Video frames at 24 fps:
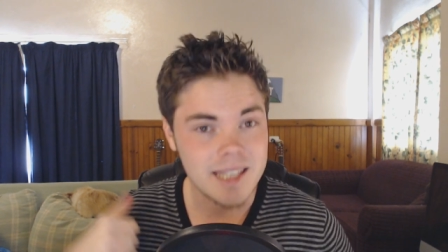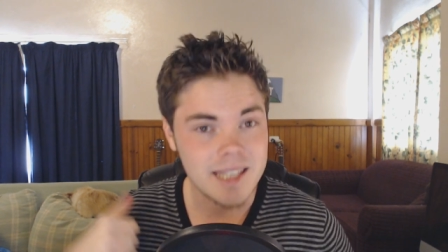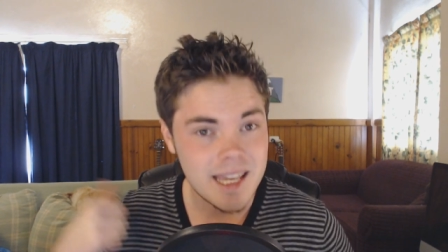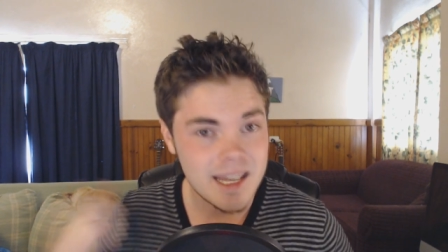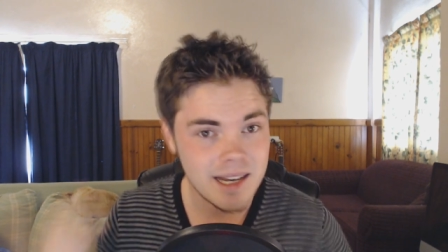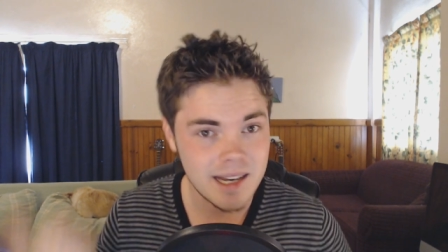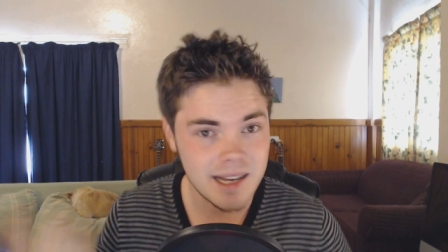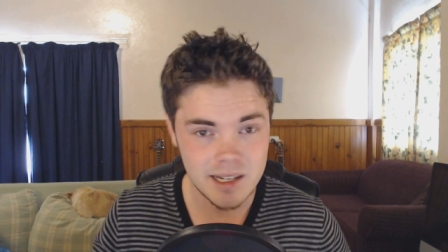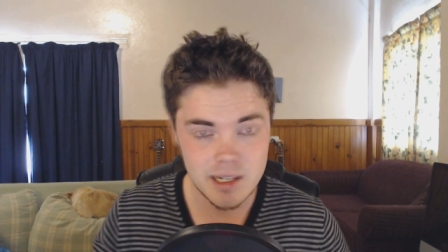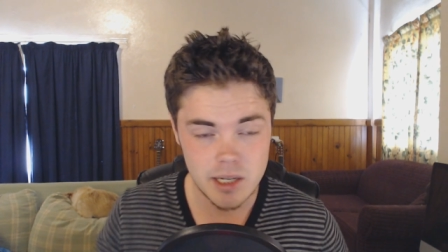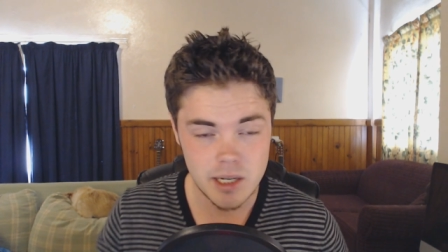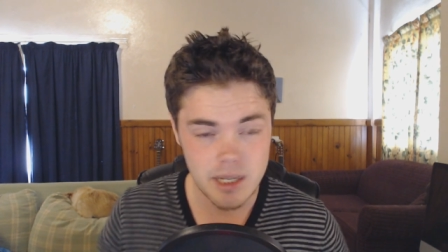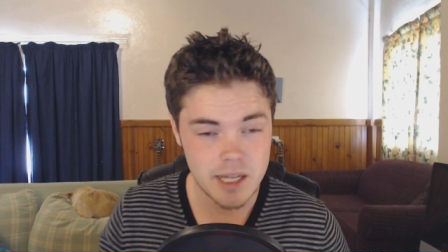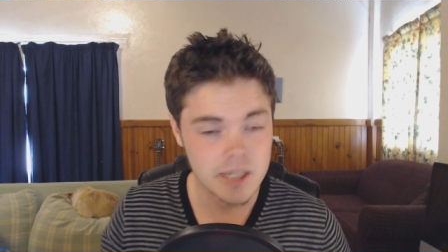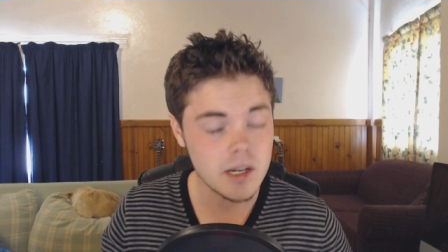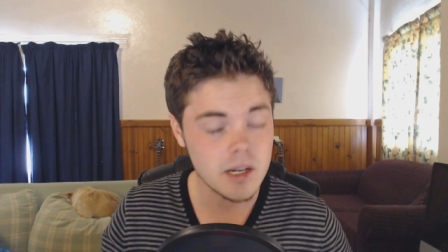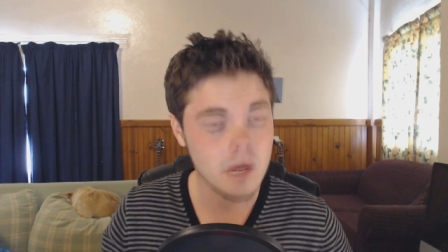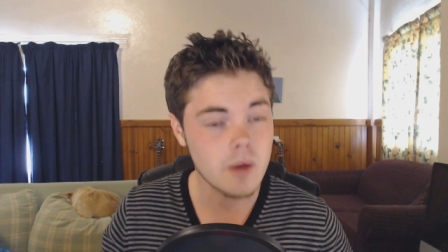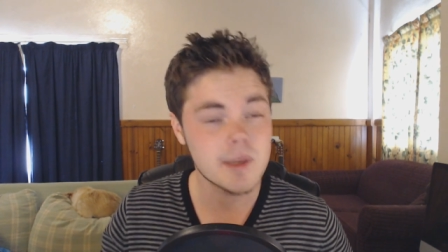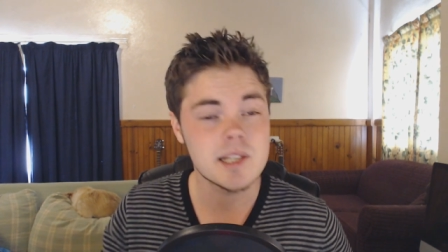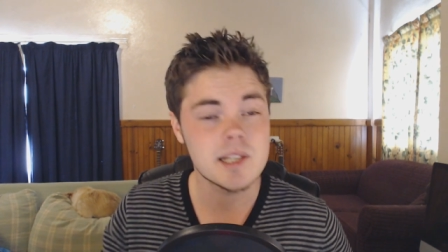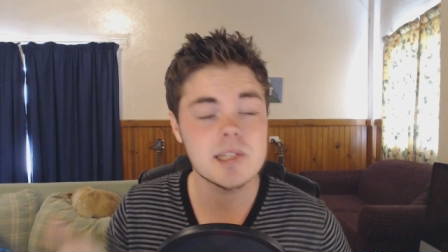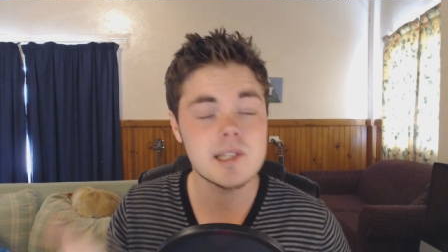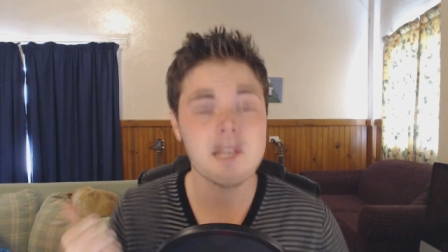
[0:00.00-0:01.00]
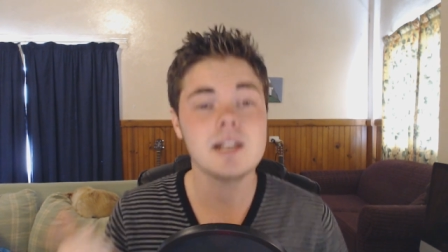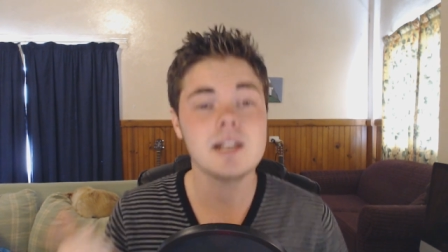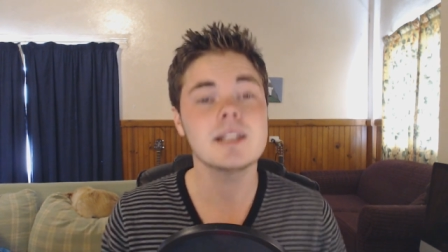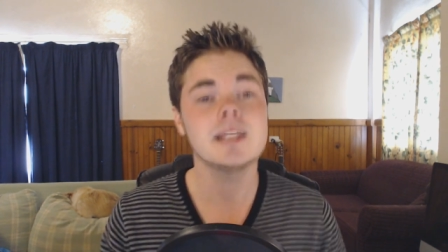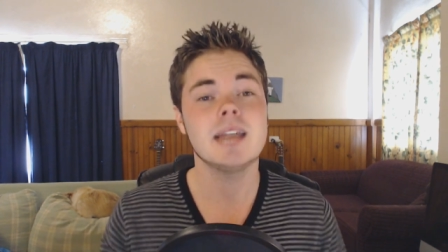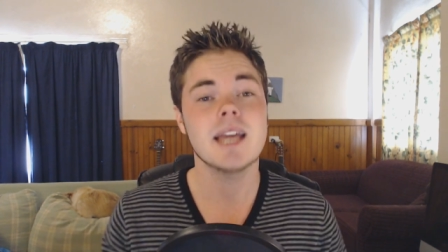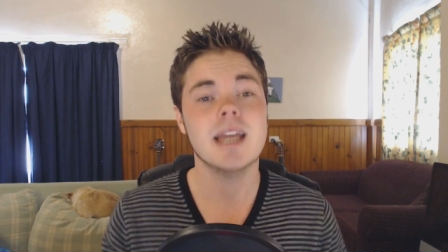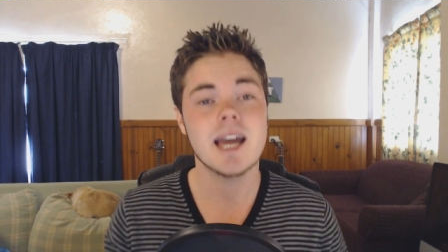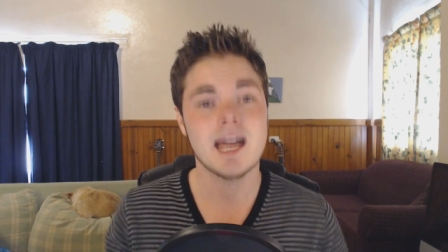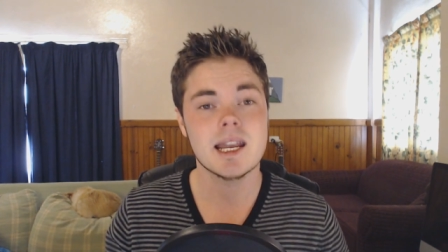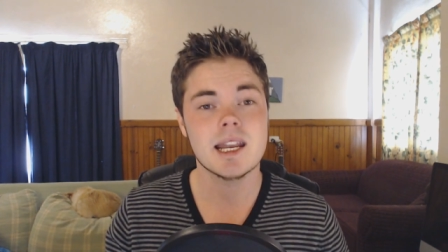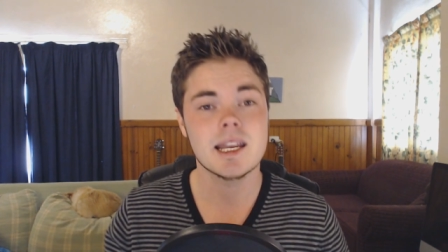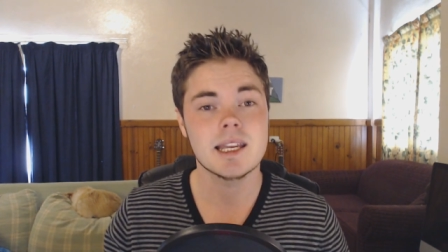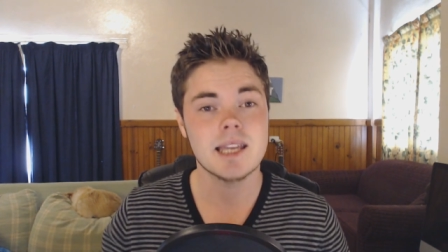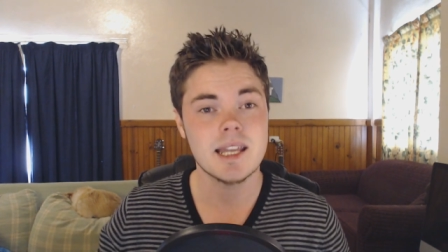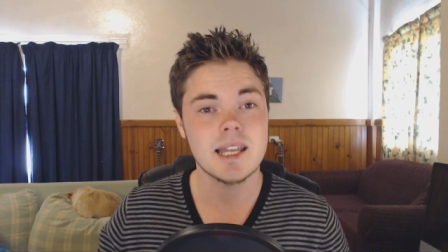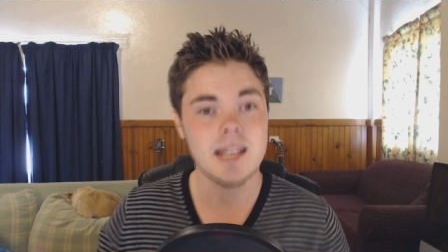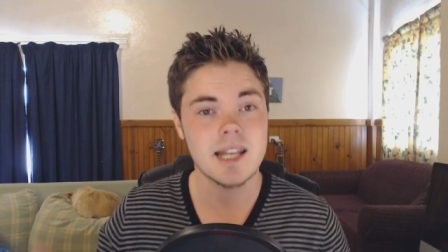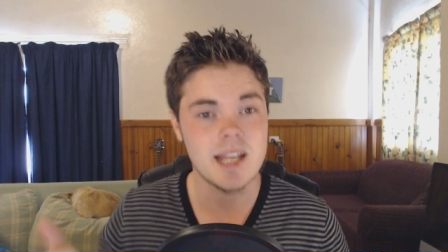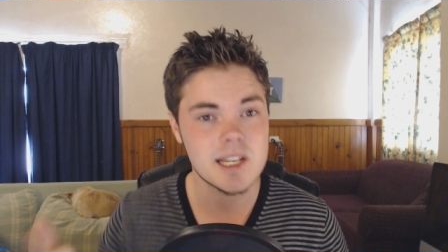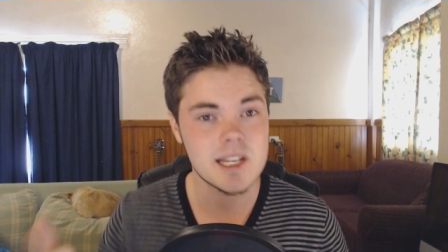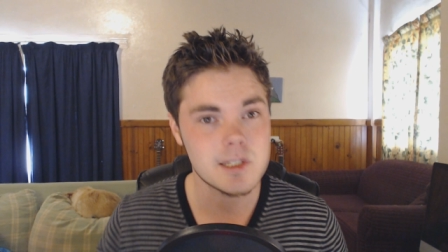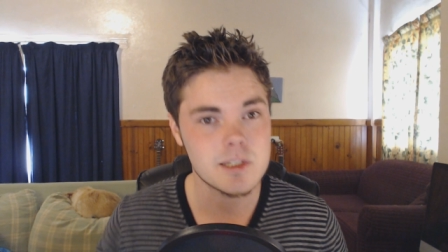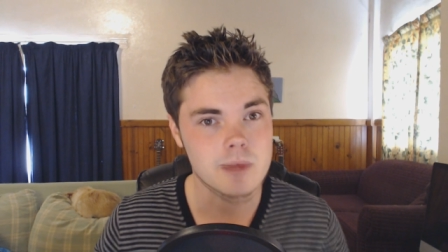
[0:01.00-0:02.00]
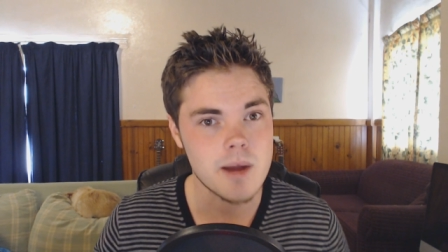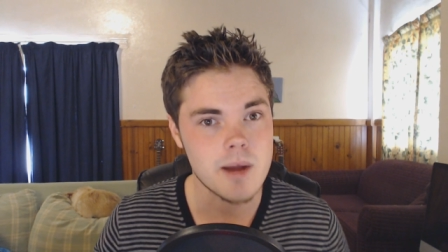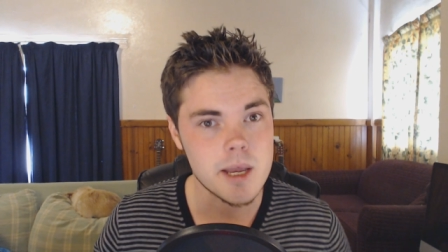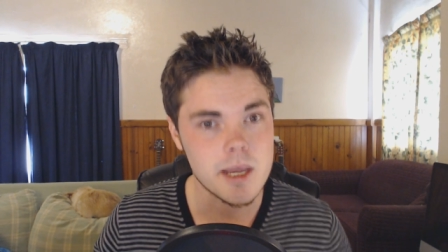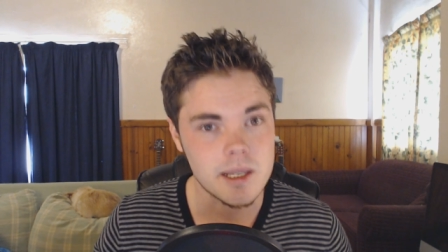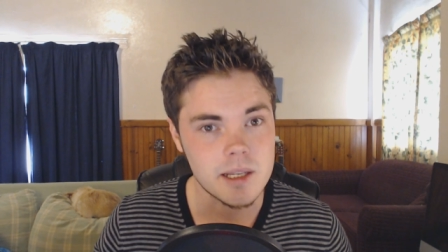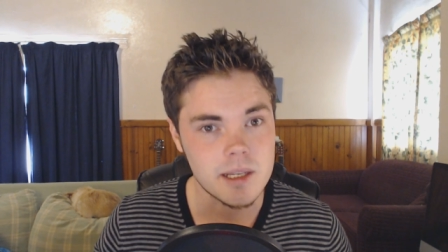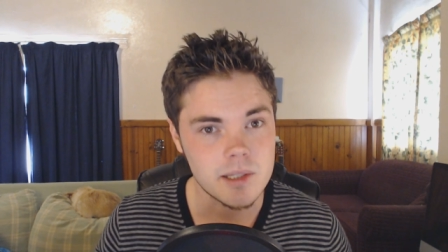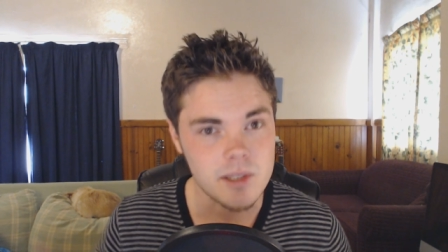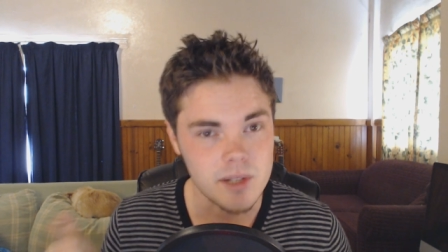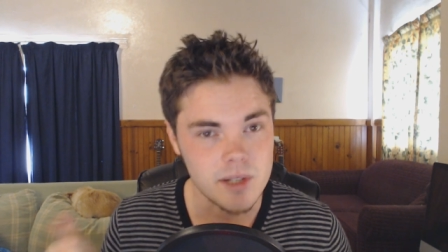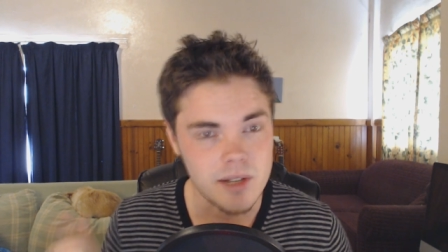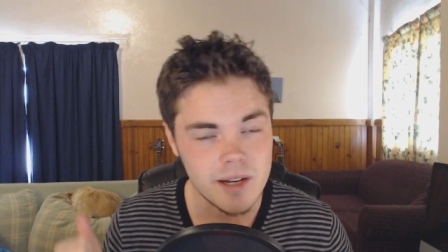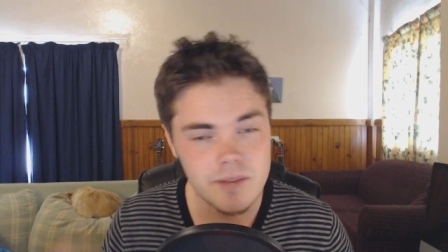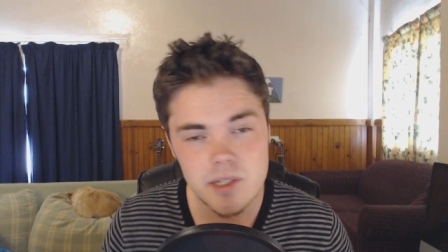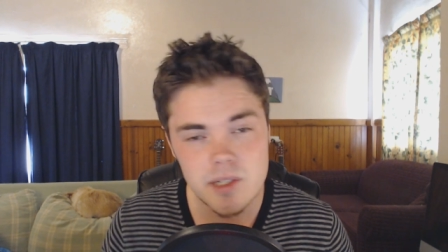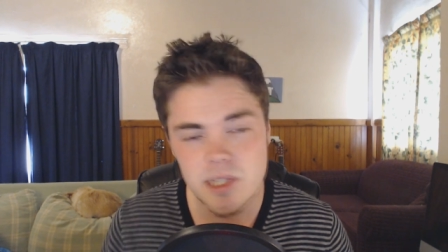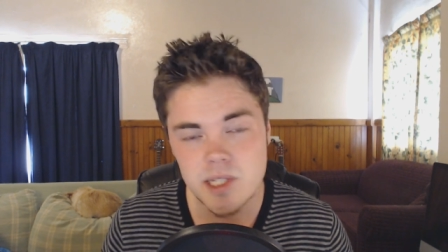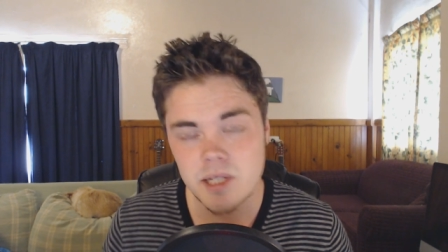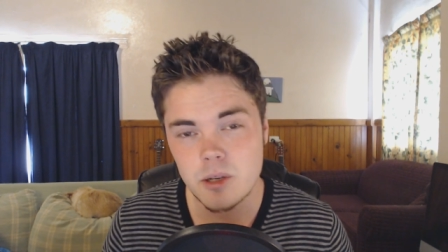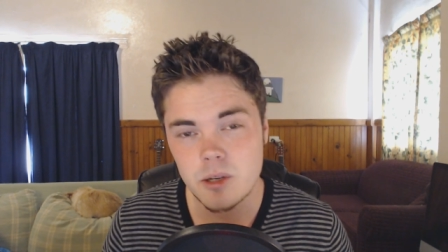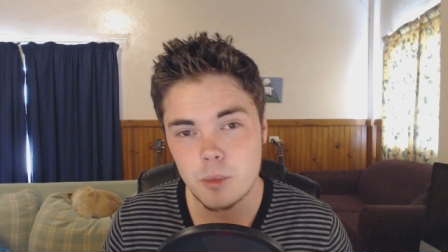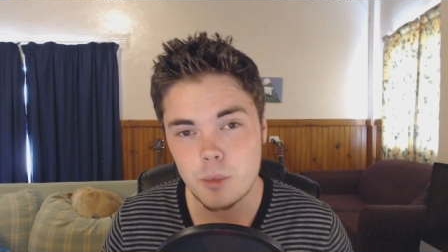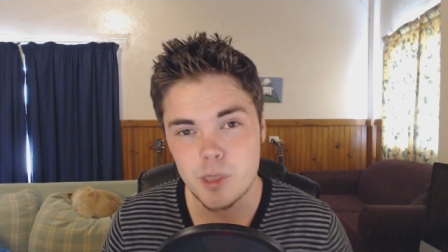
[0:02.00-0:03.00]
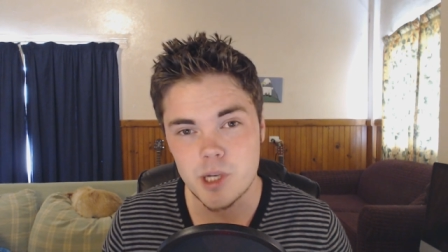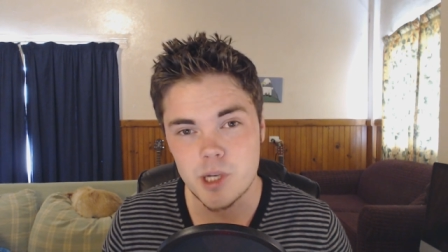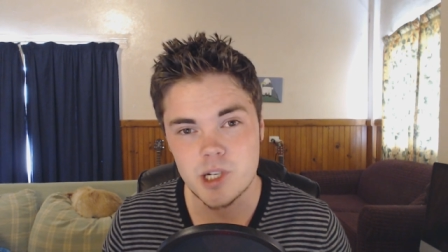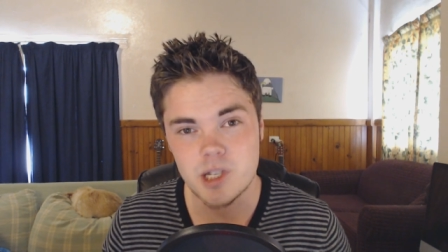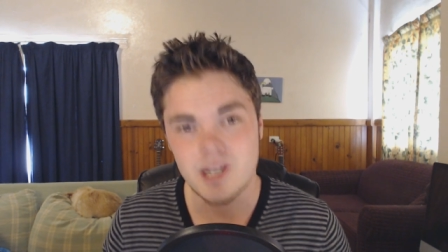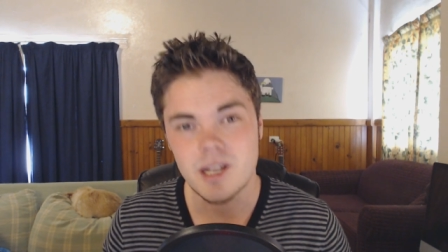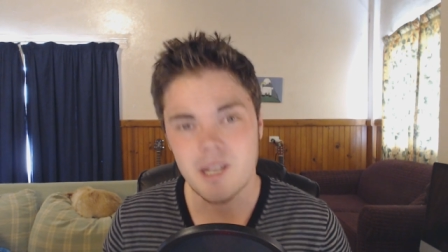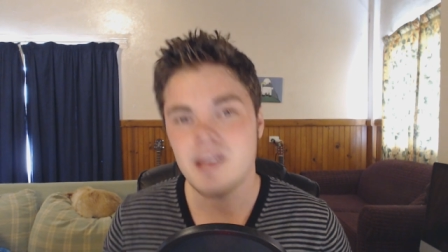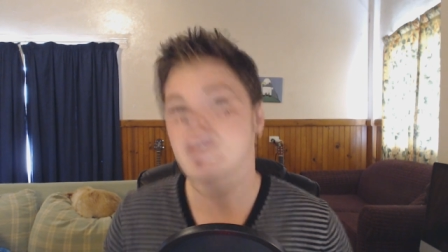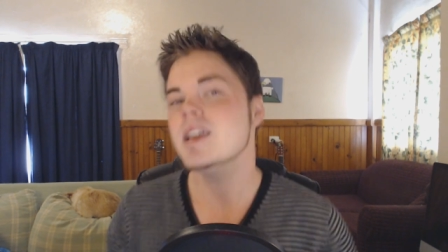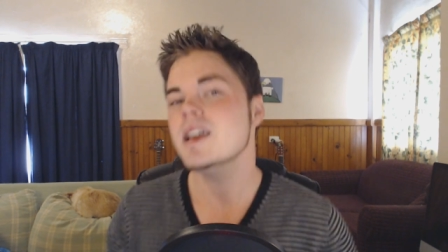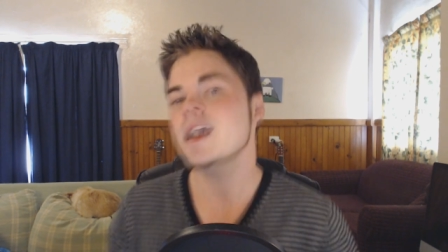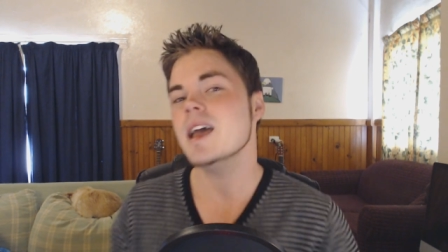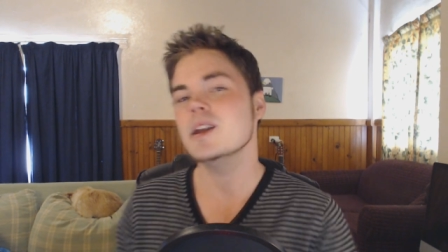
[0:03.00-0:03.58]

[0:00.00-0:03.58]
Get he'd know exactly how to get S rankings on every single mission,